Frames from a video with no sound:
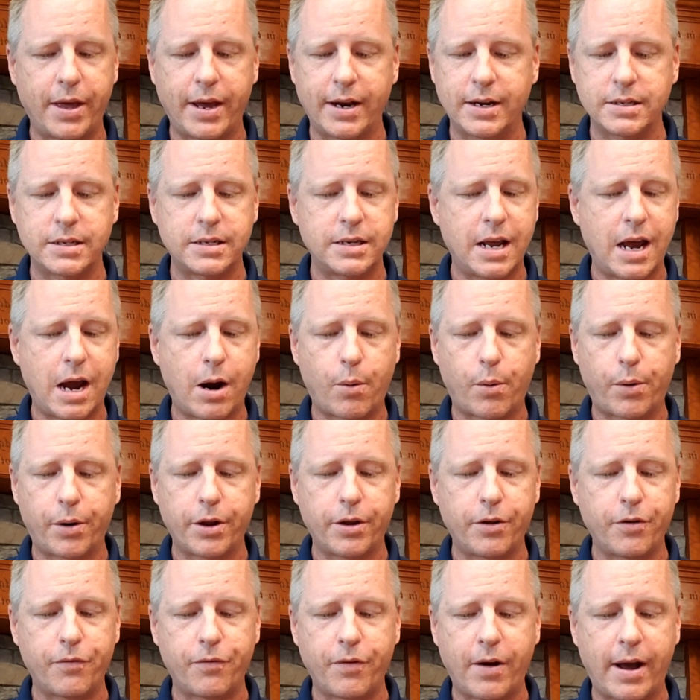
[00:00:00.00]
That is not where
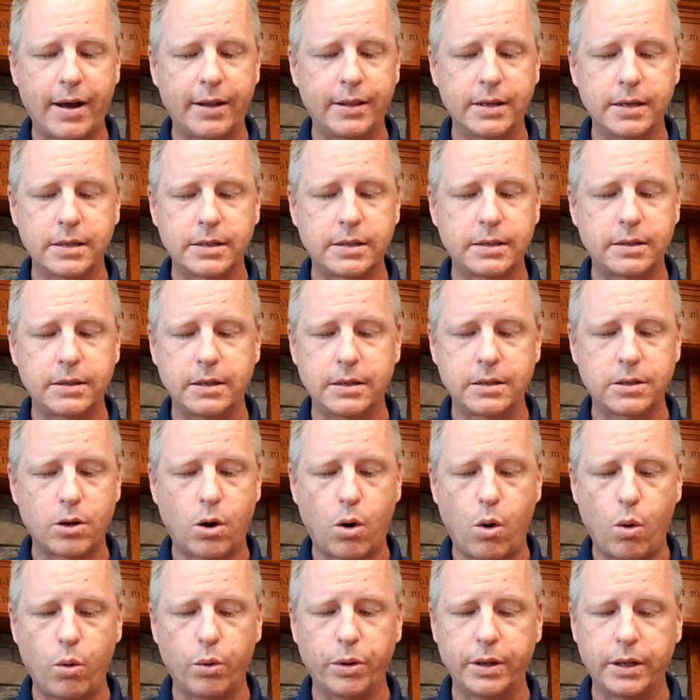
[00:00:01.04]
you find this
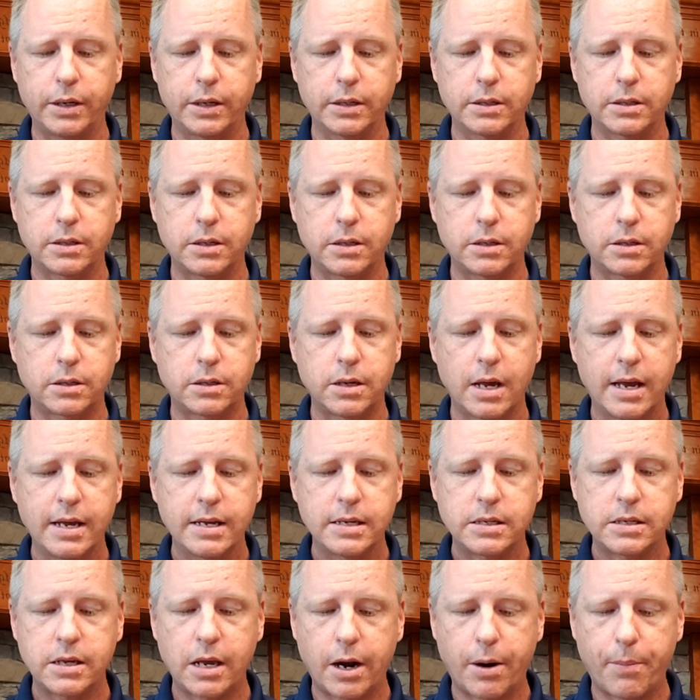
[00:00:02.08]
holiness, this
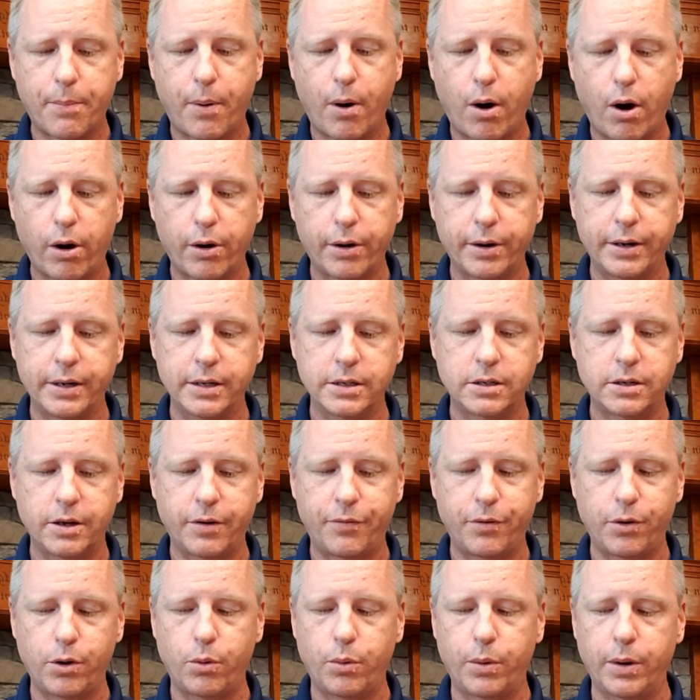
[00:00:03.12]
set apartness,
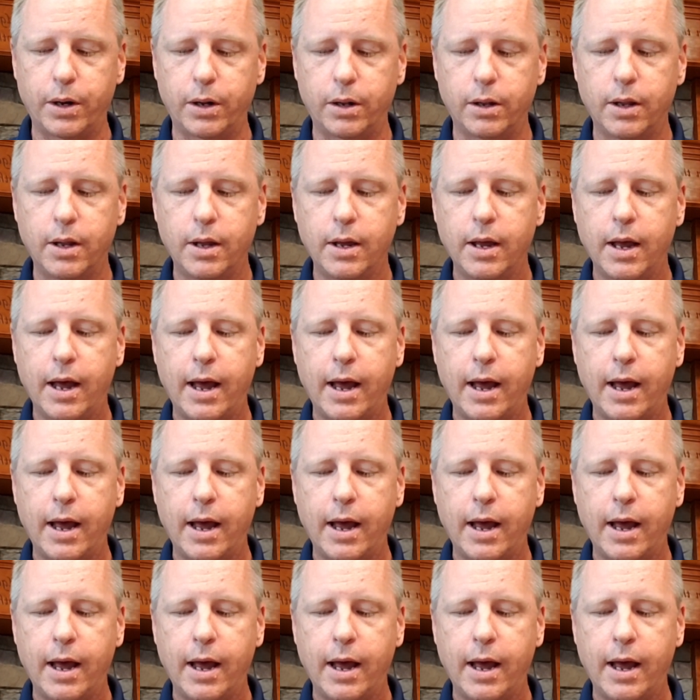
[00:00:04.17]
if you will.